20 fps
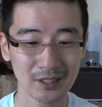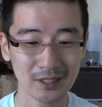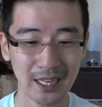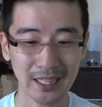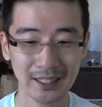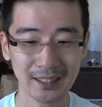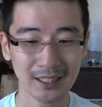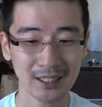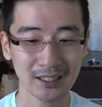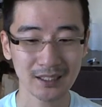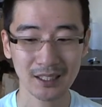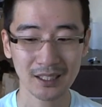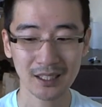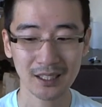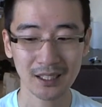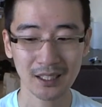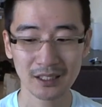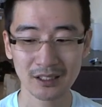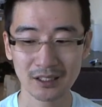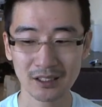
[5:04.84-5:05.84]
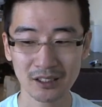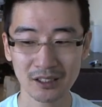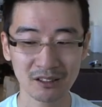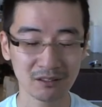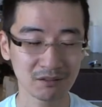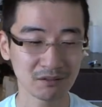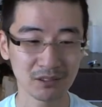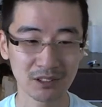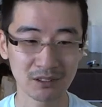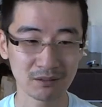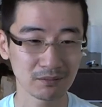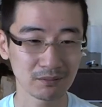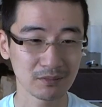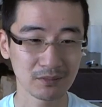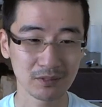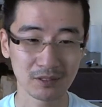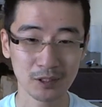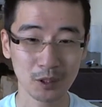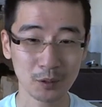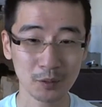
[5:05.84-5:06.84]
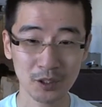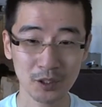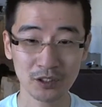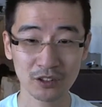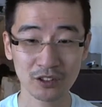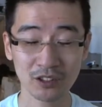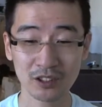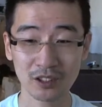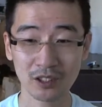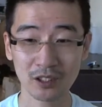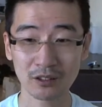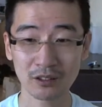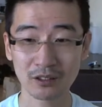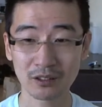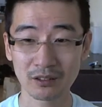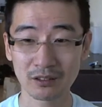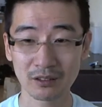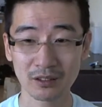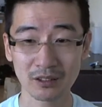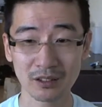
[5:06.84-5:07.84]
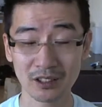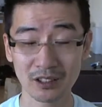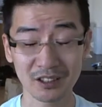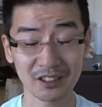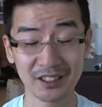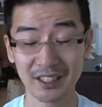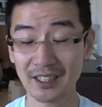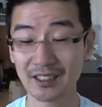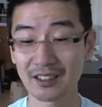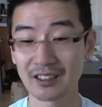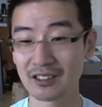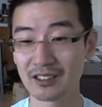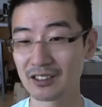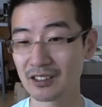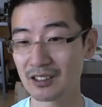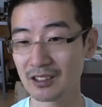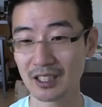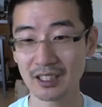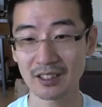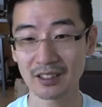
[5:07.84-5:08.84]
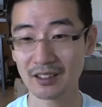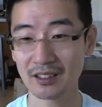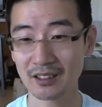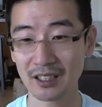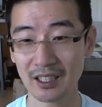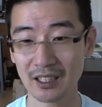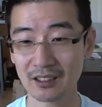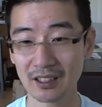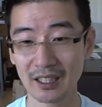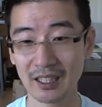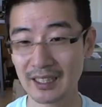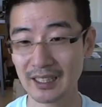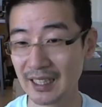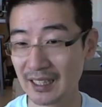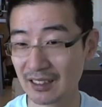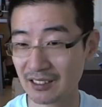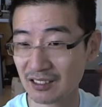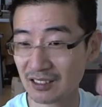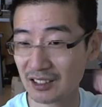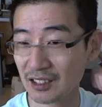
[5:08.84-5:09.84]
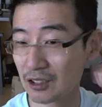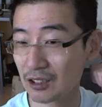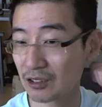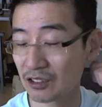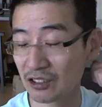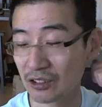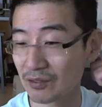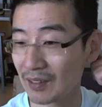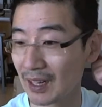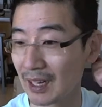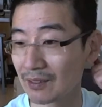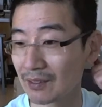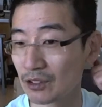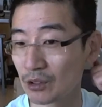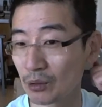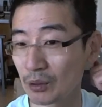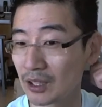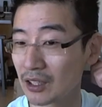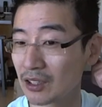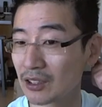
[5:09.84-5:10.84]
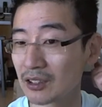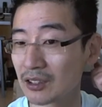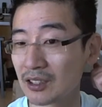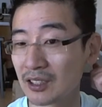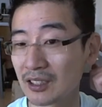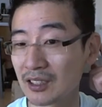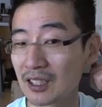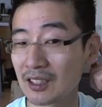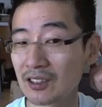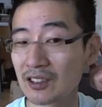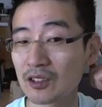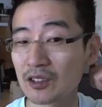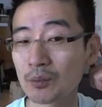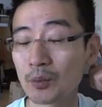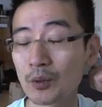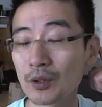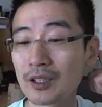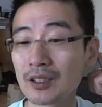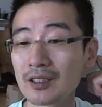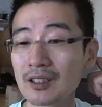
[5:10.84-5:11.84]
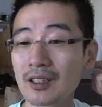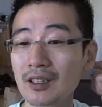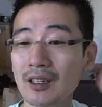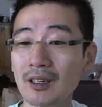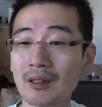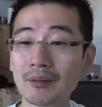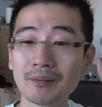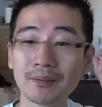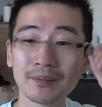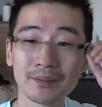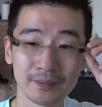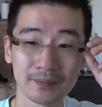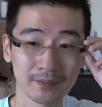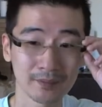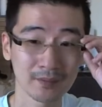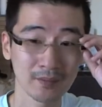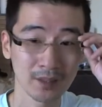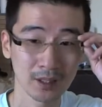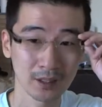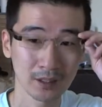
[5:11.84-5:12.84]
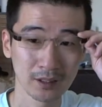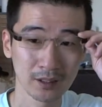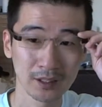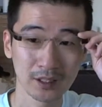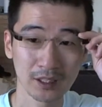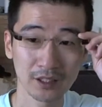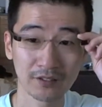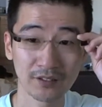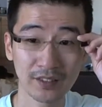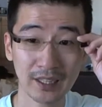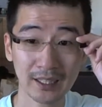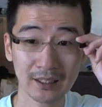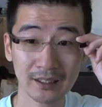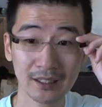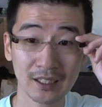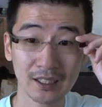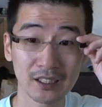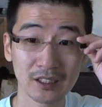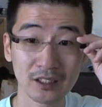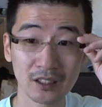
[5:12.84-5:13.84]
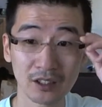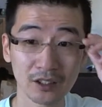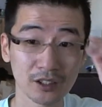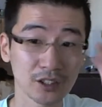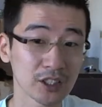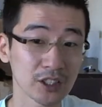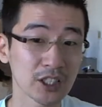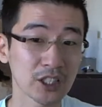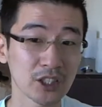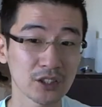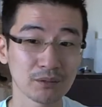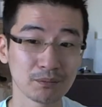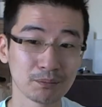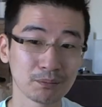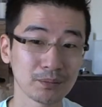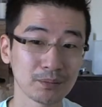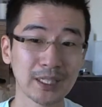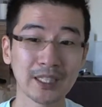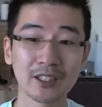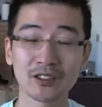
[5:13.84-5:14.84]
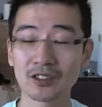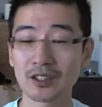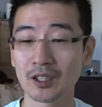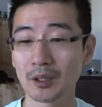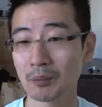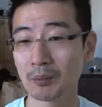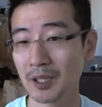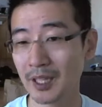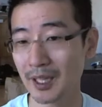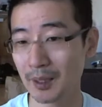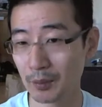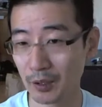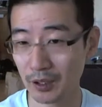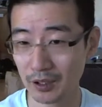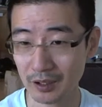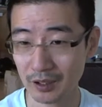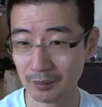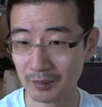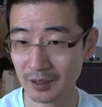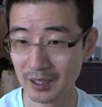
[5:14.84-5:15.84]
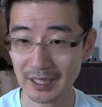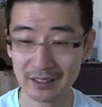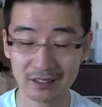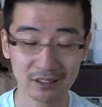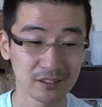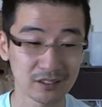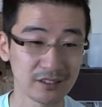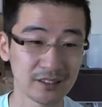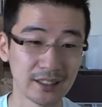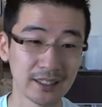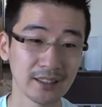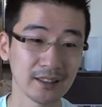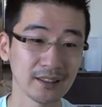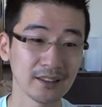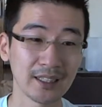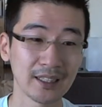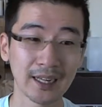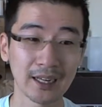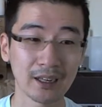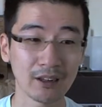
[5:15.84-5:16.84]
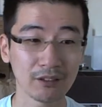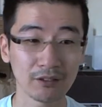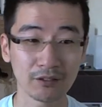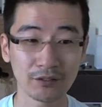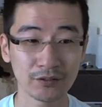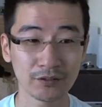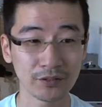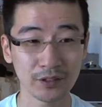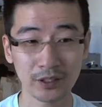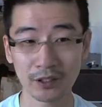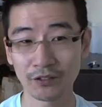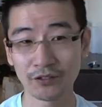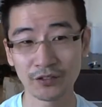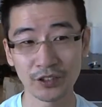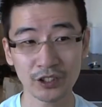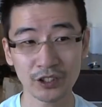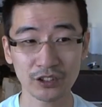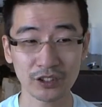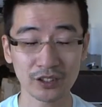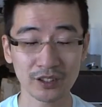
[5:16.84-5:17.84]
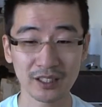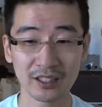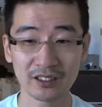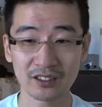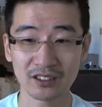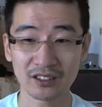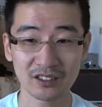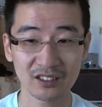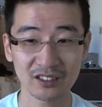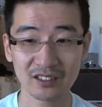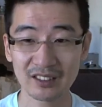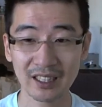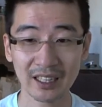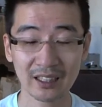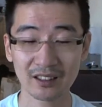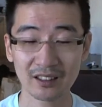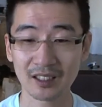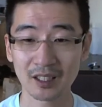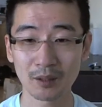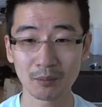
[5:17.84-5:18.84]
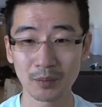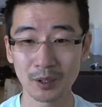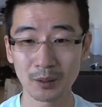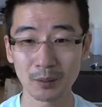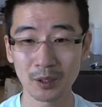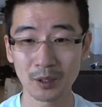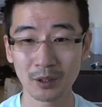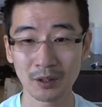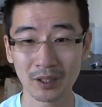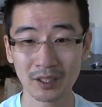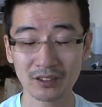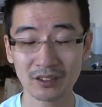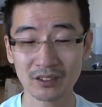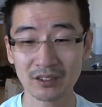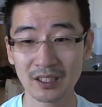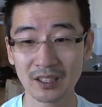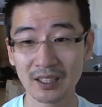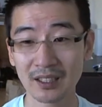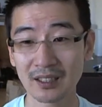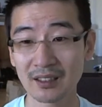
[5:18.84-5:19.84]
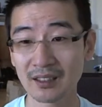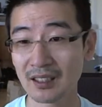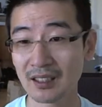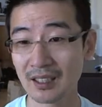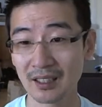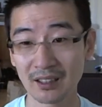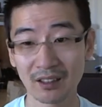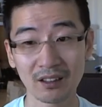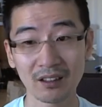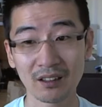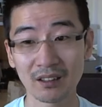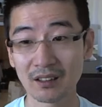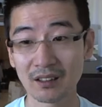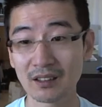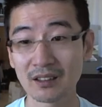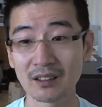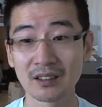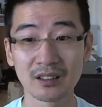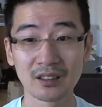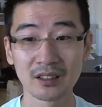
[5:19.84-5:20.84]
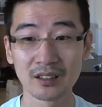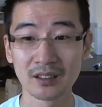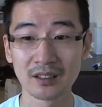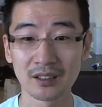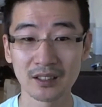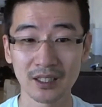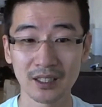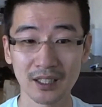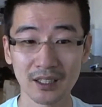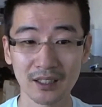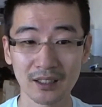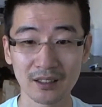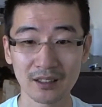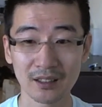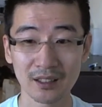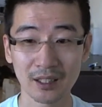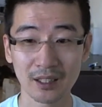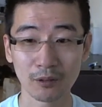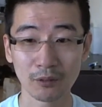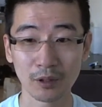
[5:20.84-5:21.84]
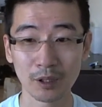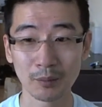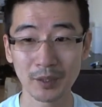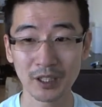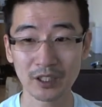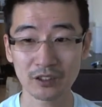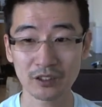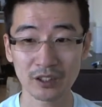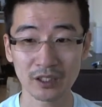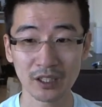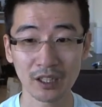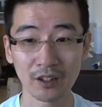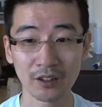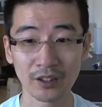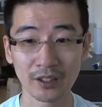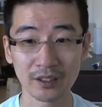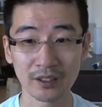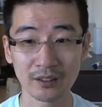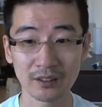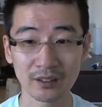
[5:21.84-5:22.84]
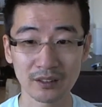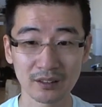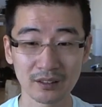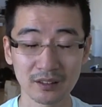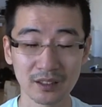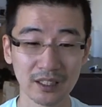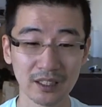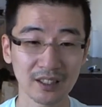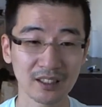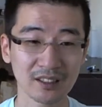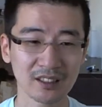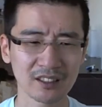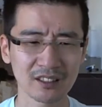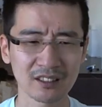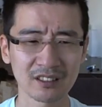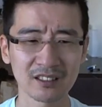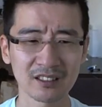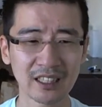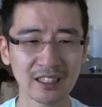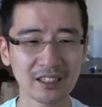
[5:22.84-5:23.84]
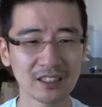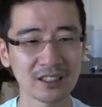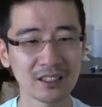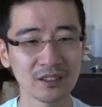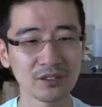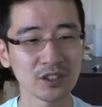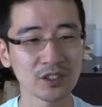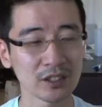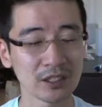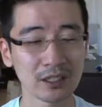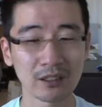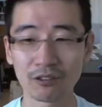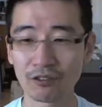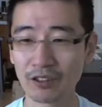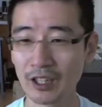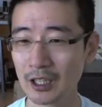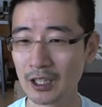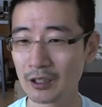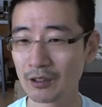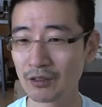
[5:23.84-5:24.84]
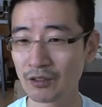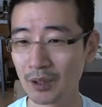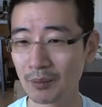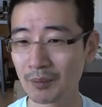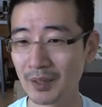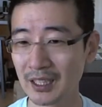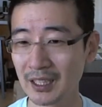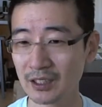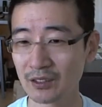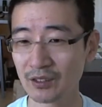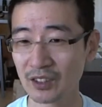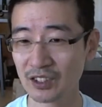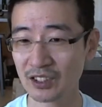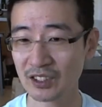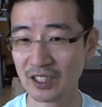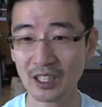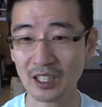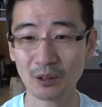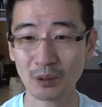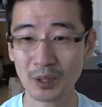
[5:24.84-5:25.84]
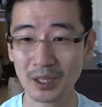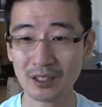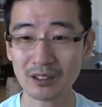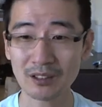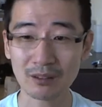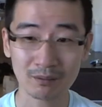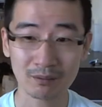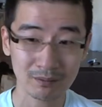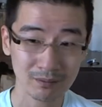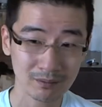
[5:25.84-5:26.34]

I think you're just you're dead this year. I think I can't see you surviving 2013 at this point. The fact that you killed basically the playbook. I mean that's dead now, officially dead since it's not going to get BBOS 10 at all, and well basically all the I think the executives are getting fired from that division anyways.